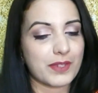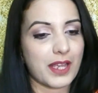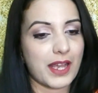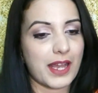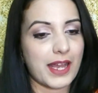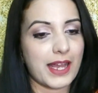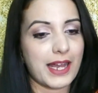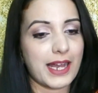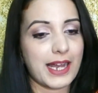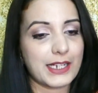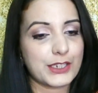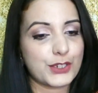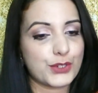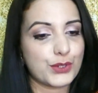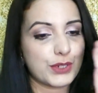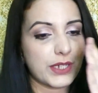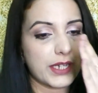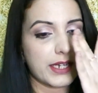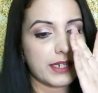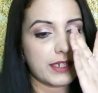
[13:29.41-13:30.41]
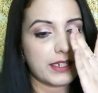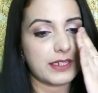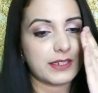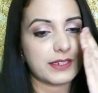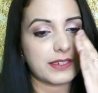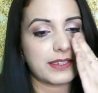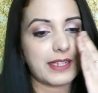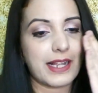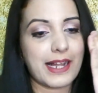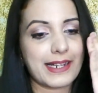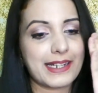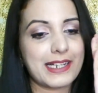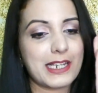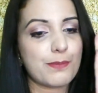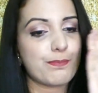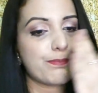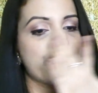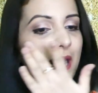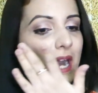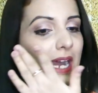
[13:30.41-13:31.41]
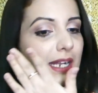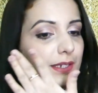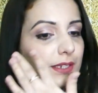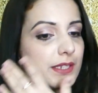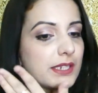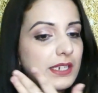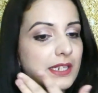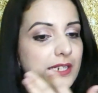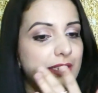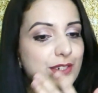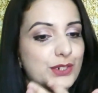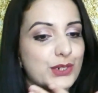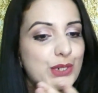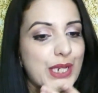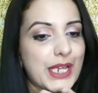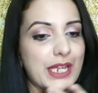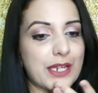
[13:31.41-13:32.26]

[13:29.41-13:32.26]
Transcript: I had to slightly pat the glitter